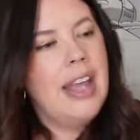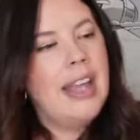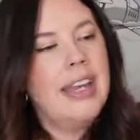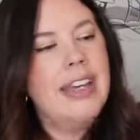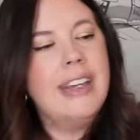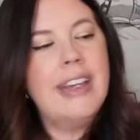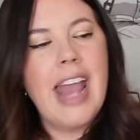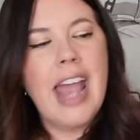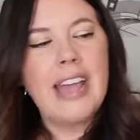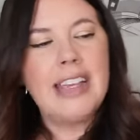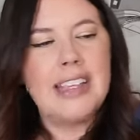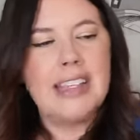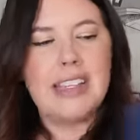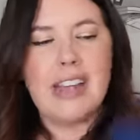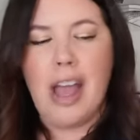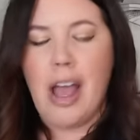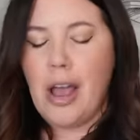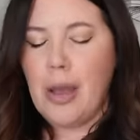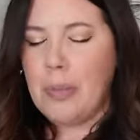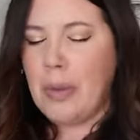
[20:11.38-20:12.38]

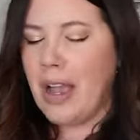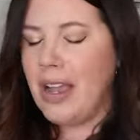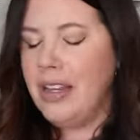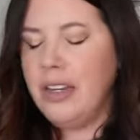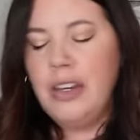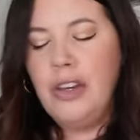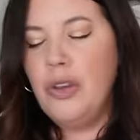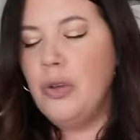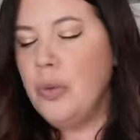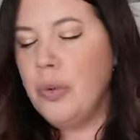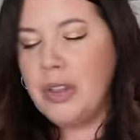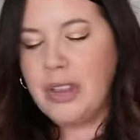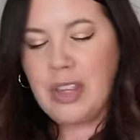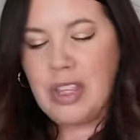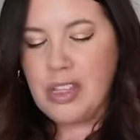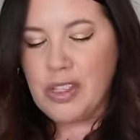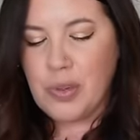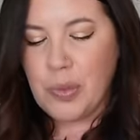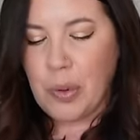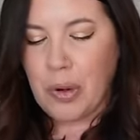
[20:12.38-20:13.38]
Next up, I knew what
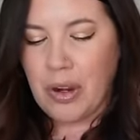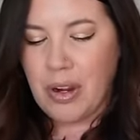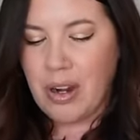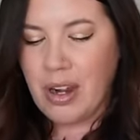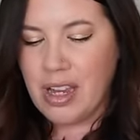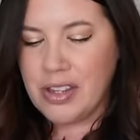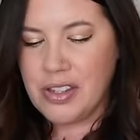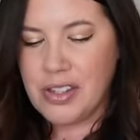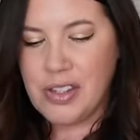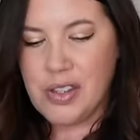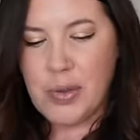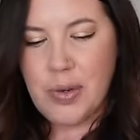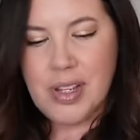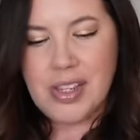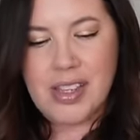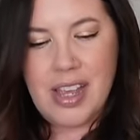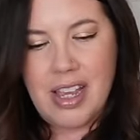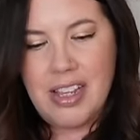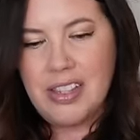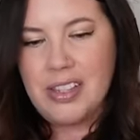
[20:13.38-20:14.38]
these were as soon
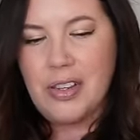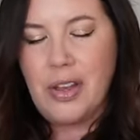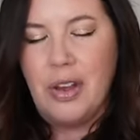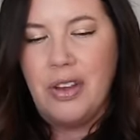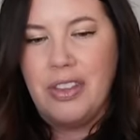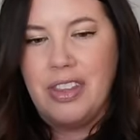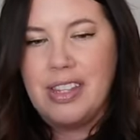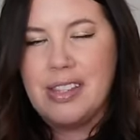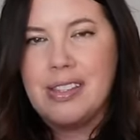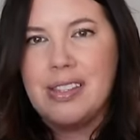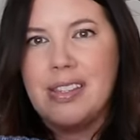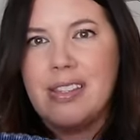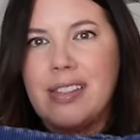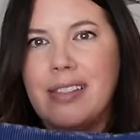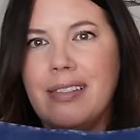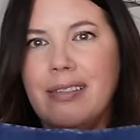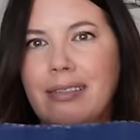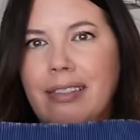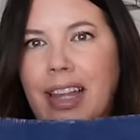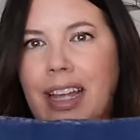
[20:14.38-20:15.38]
as I saw
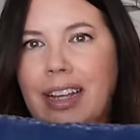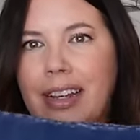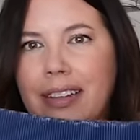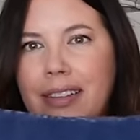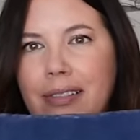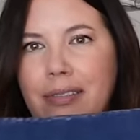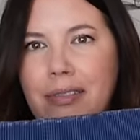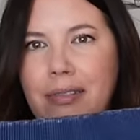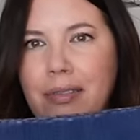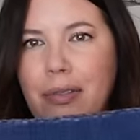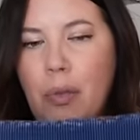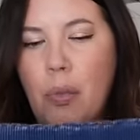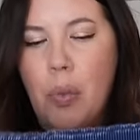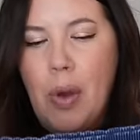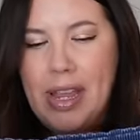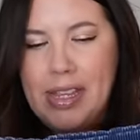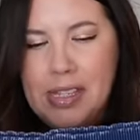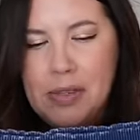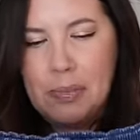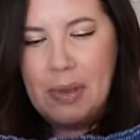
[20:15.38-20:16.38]
this like
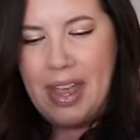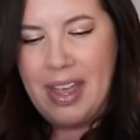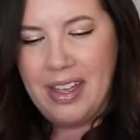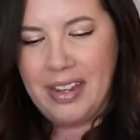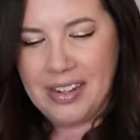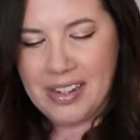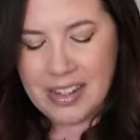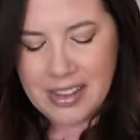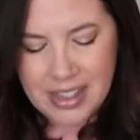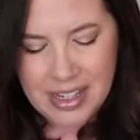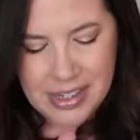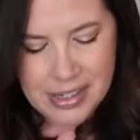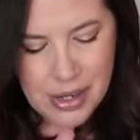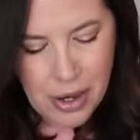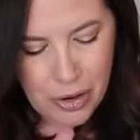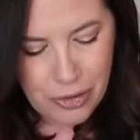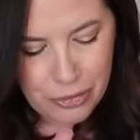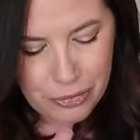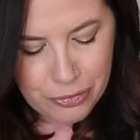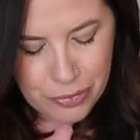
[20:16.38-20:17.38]
waistband. These
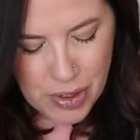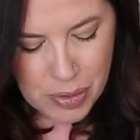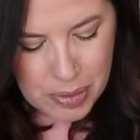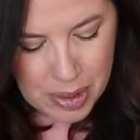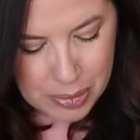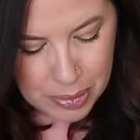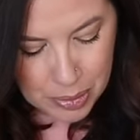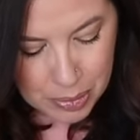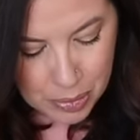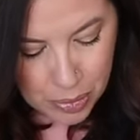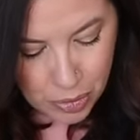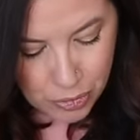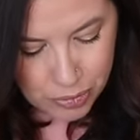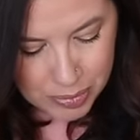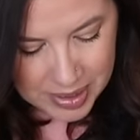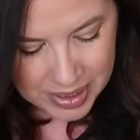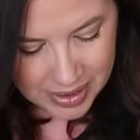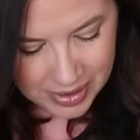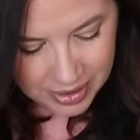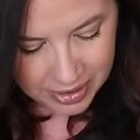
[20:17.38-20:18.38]
are Free People
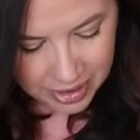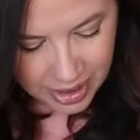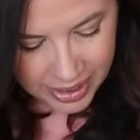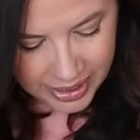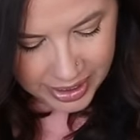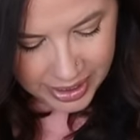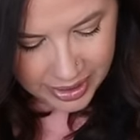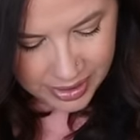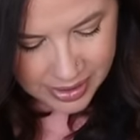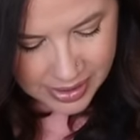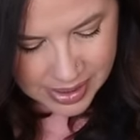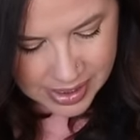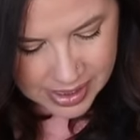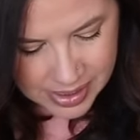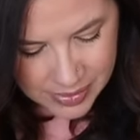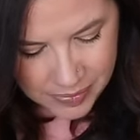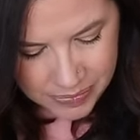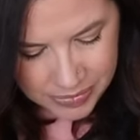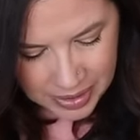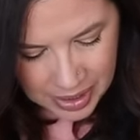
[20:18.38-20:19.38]
Movement
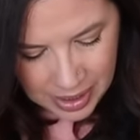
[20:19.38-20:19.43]
leggings.